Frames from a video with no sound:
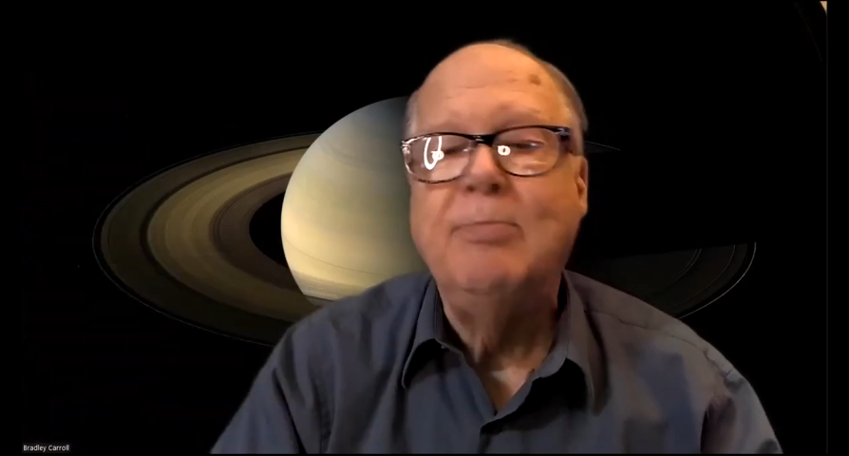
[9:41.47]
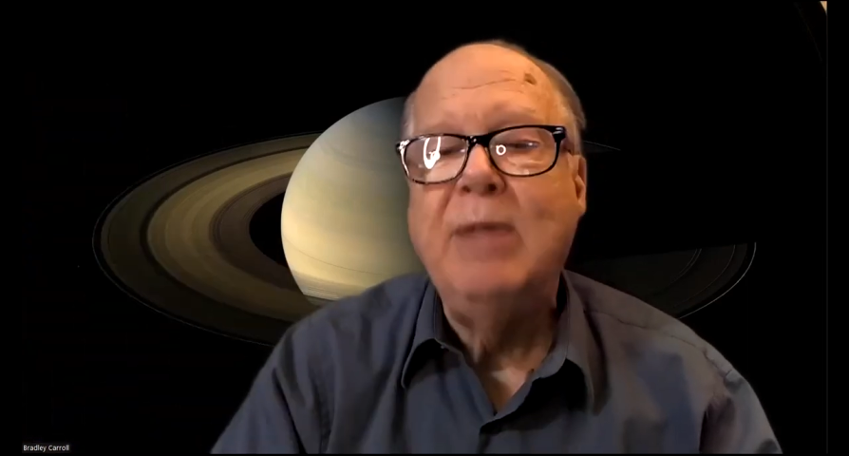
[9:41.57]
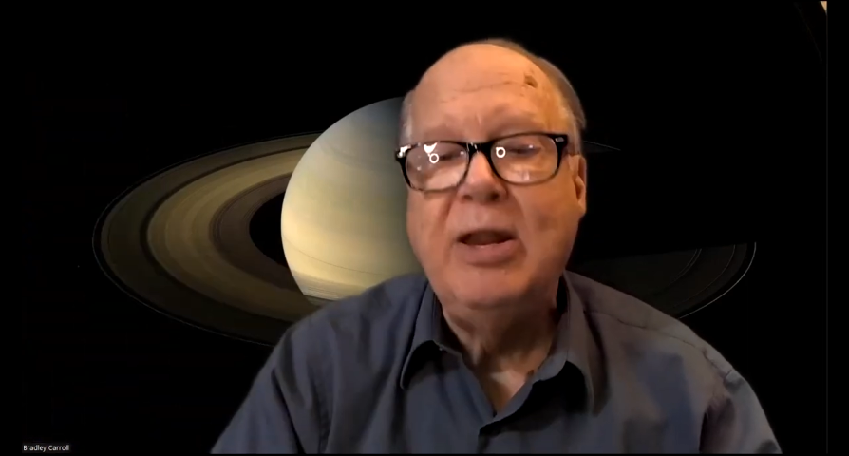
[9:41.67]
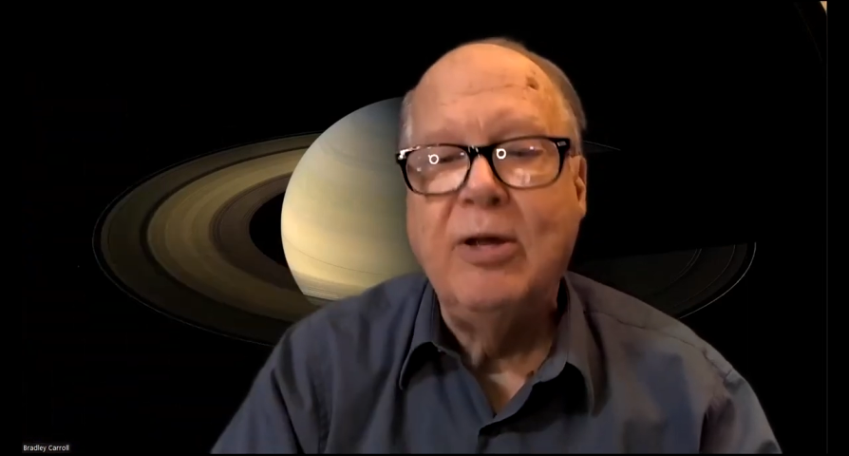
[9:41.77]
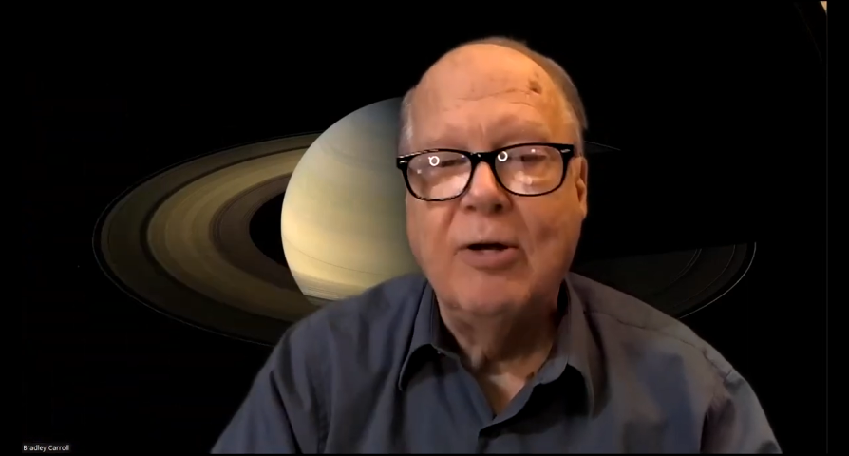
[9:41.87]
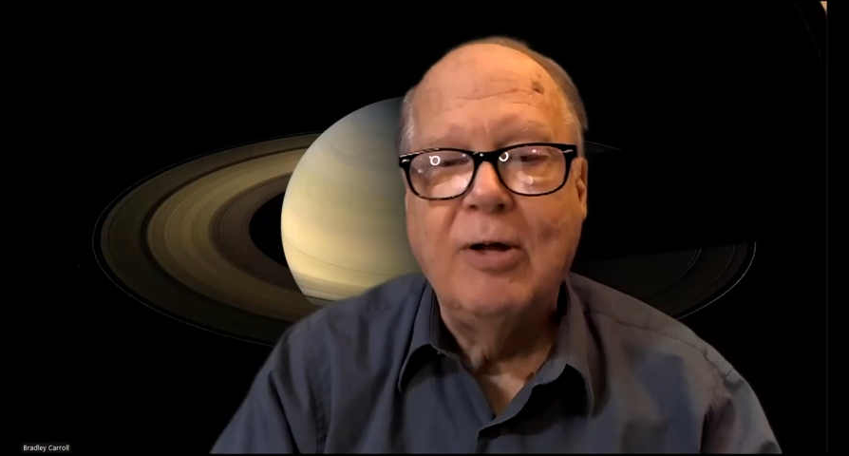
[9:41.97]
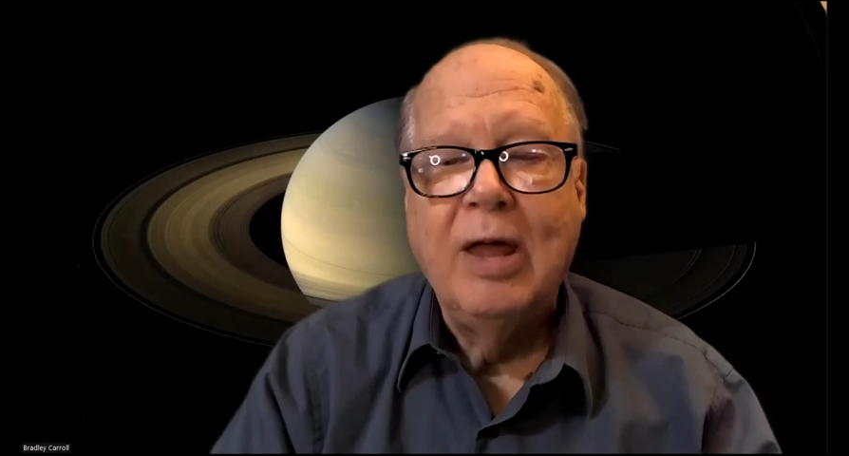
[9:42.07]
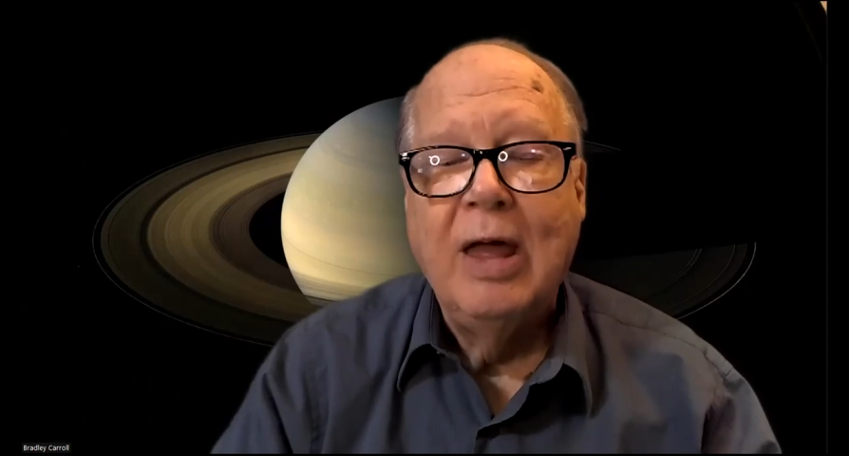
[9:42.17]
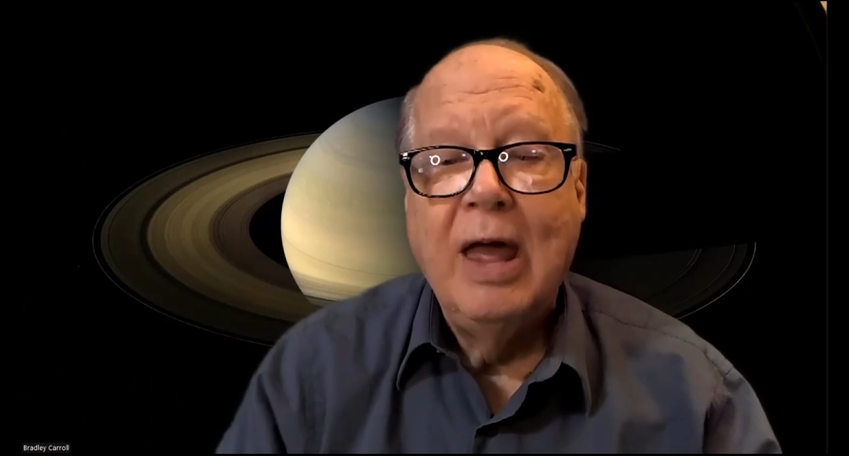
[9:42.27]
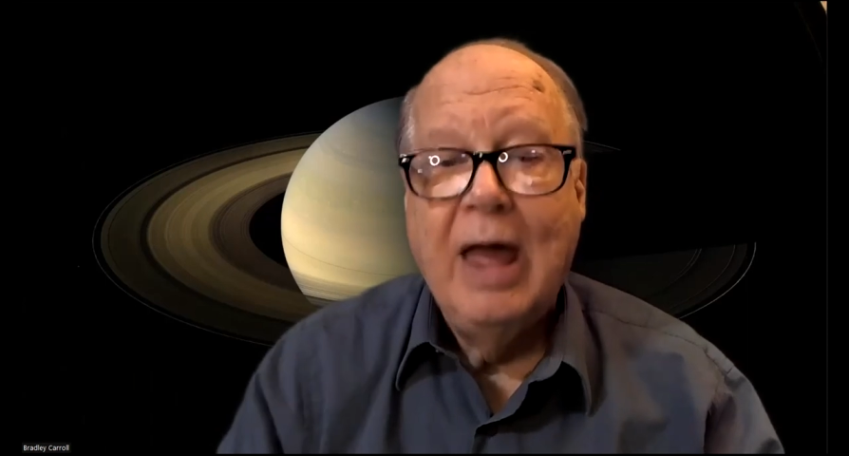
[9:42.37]
meteor,
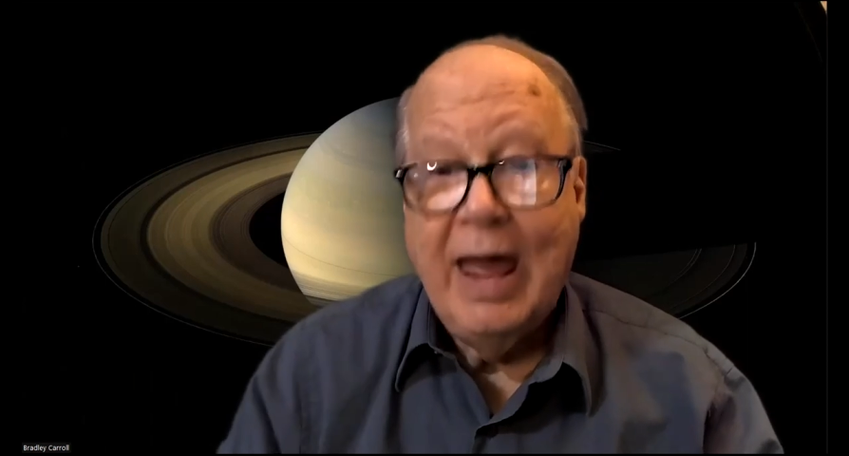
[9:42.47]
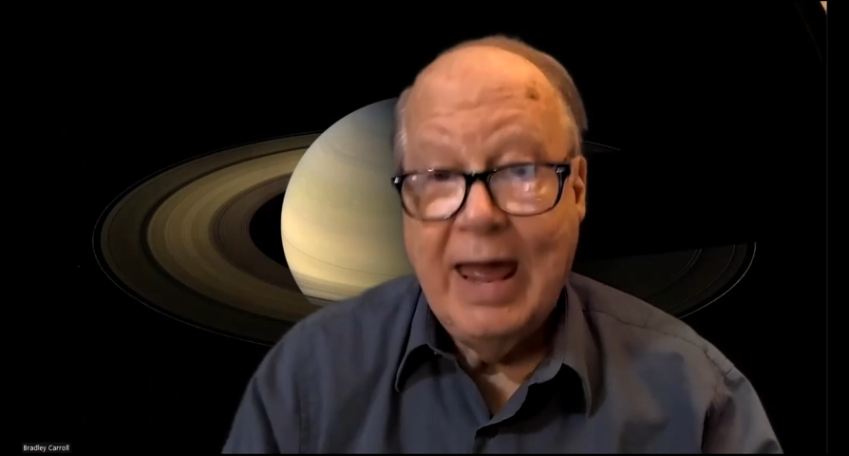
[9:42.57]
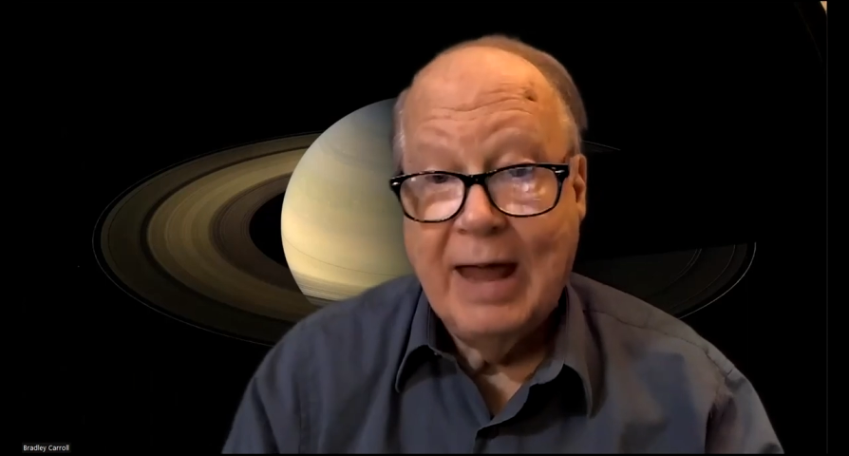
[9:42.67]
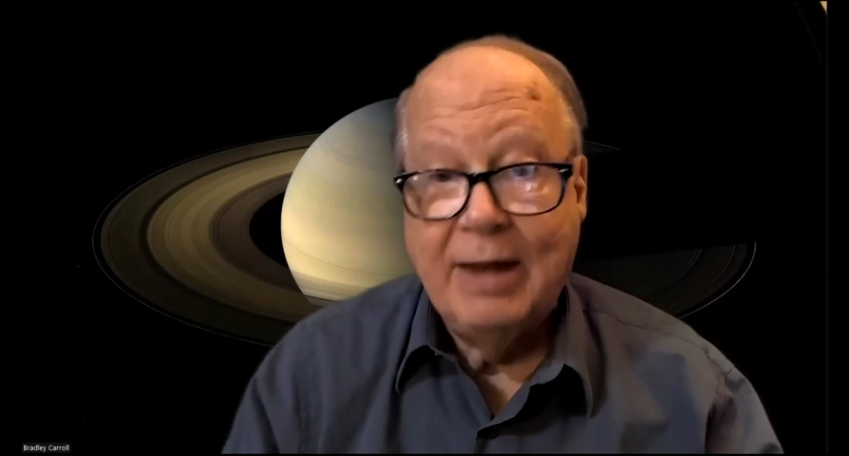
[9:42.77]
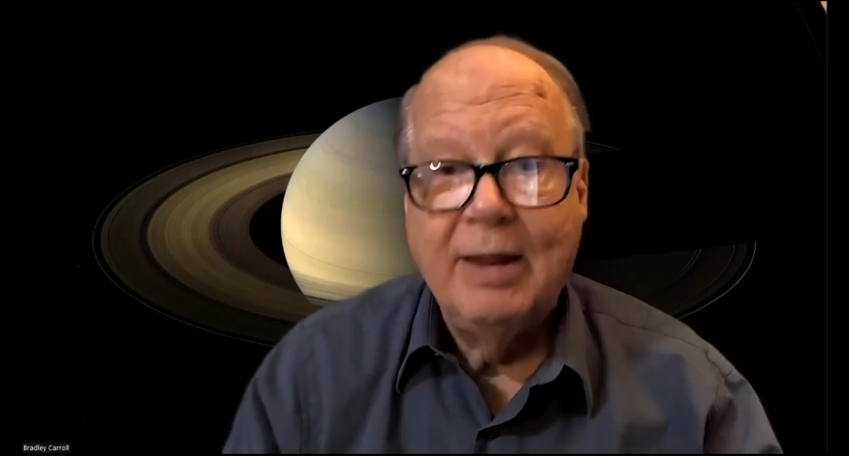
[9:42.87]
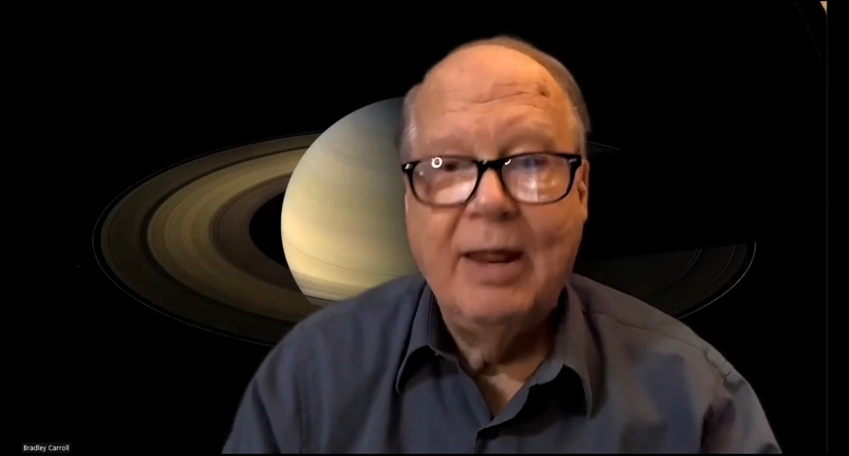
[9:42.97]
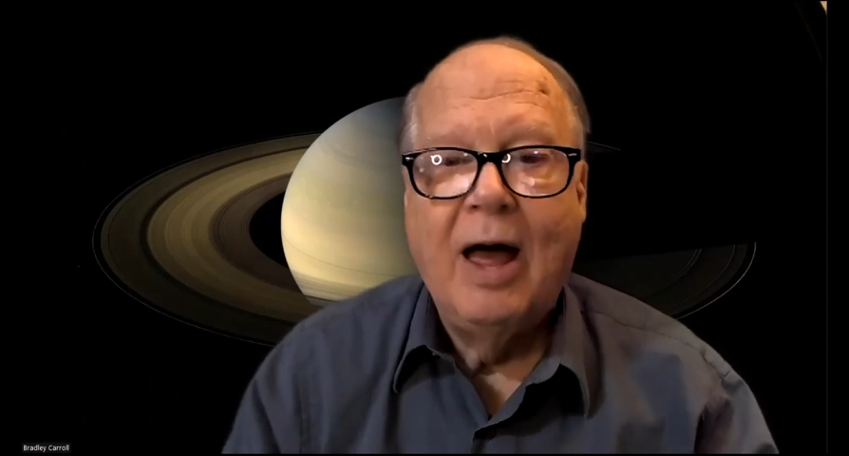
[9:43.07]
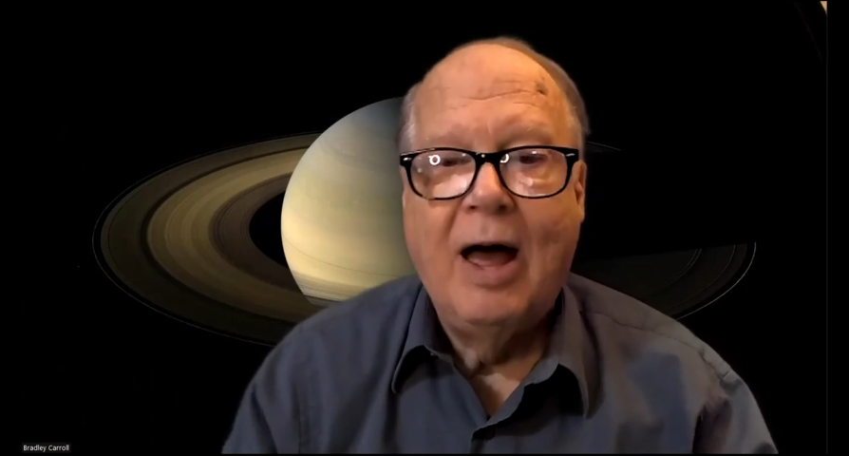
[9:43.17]
and